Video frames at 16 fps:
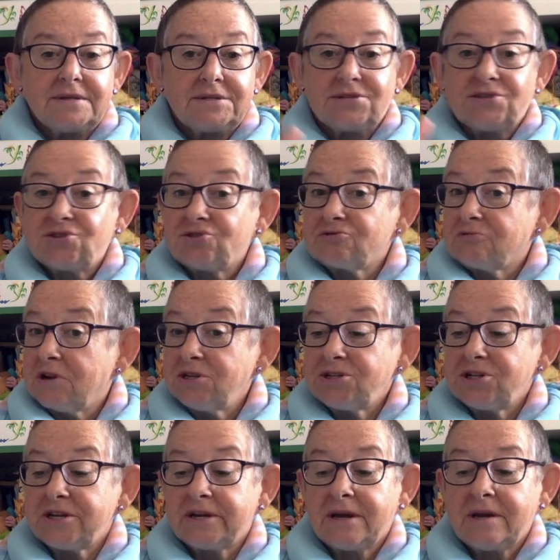
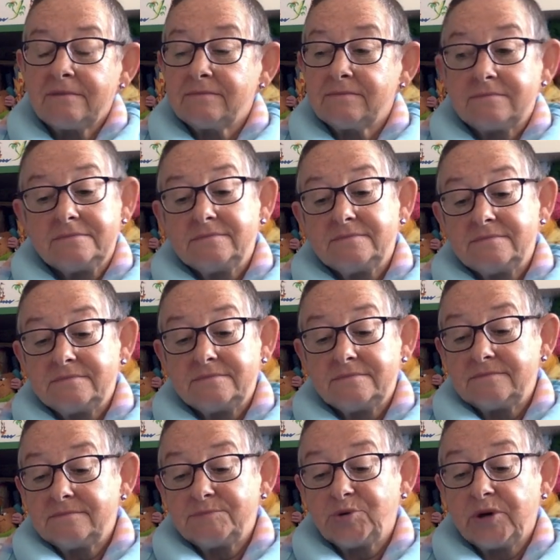Scrunch it up.
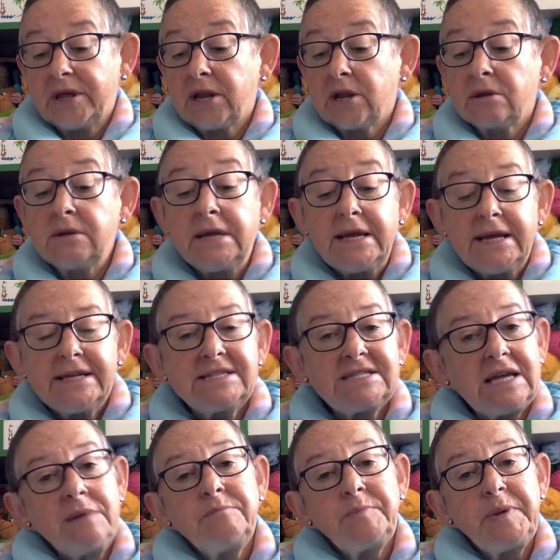Put that on.
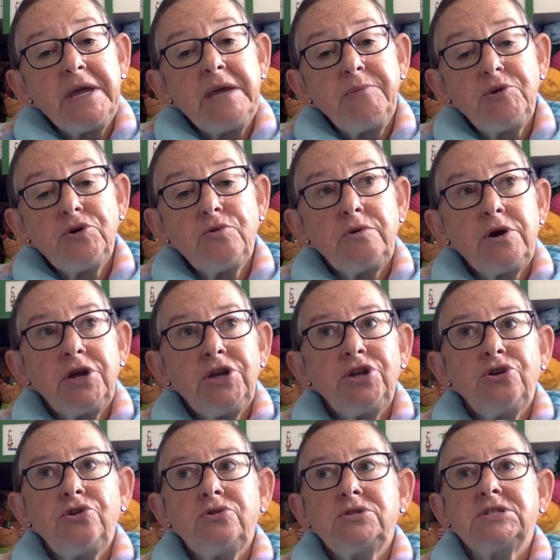Some people were
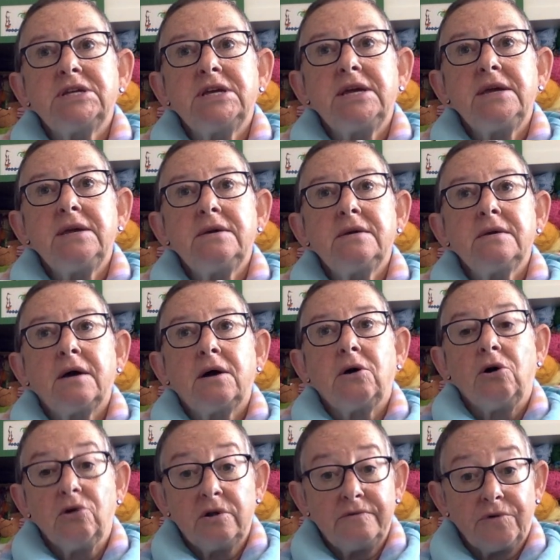using
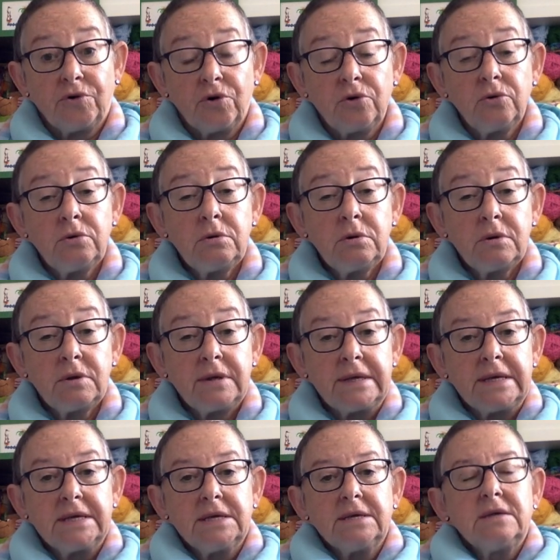olive oil.
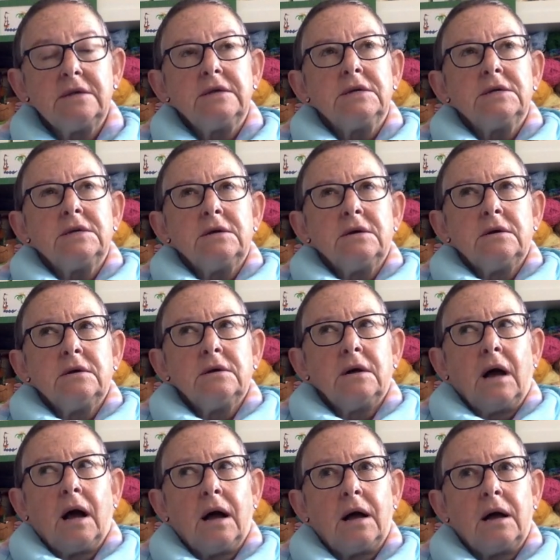
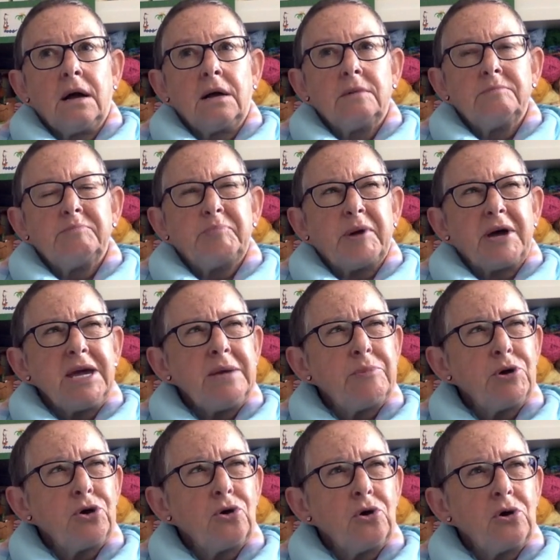
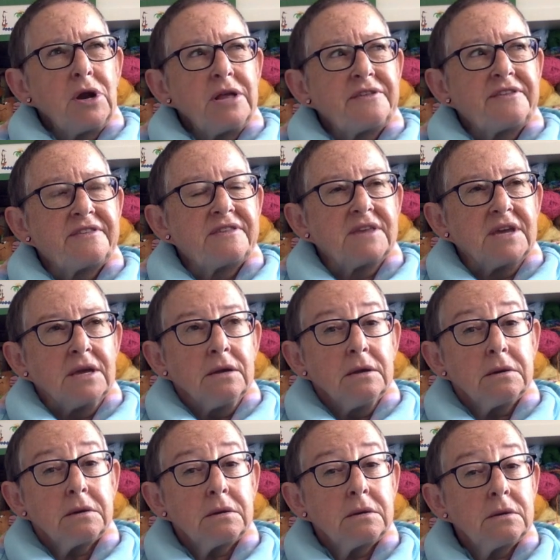Baby oil, I
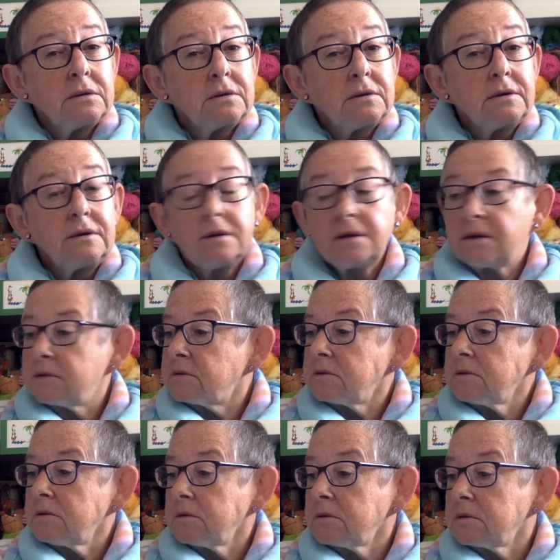think.
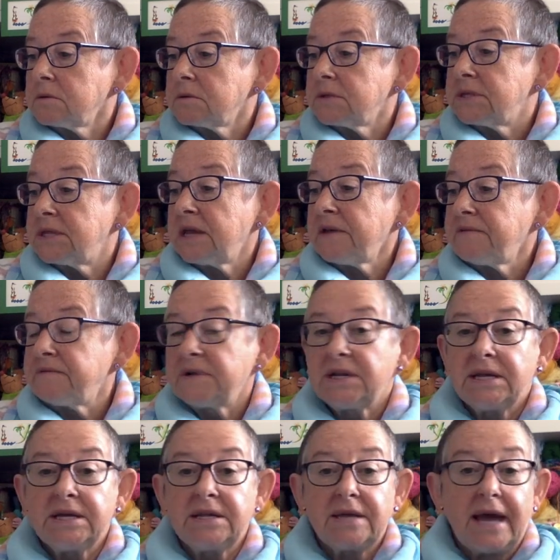
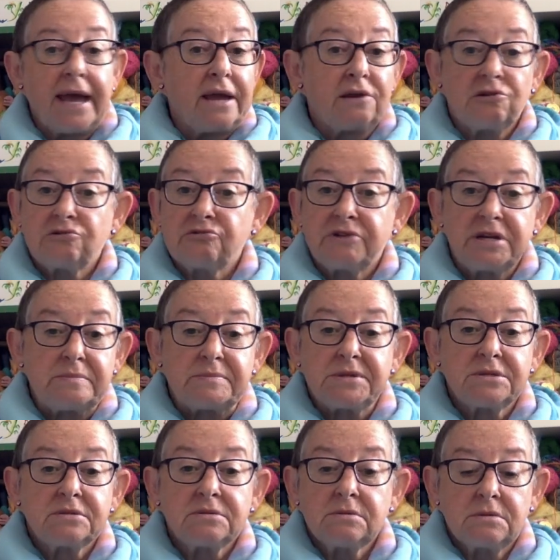Definitely the hand
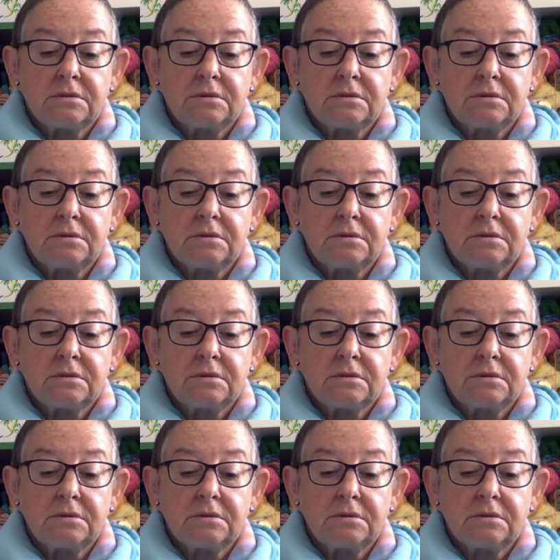creams.